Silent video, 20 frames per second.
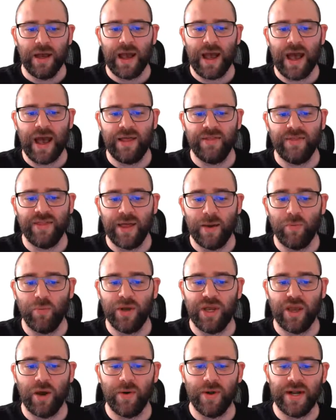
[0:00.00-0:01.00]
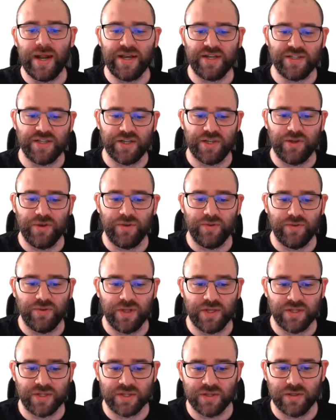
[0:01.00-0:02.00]
And then we go and execute
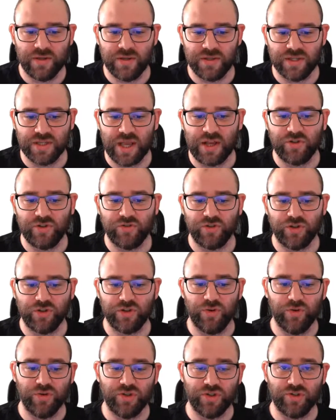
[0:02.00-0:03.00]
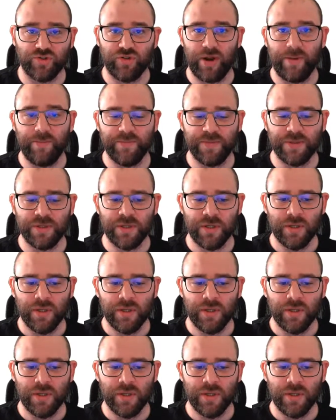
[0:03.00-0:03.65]
this stage restore script.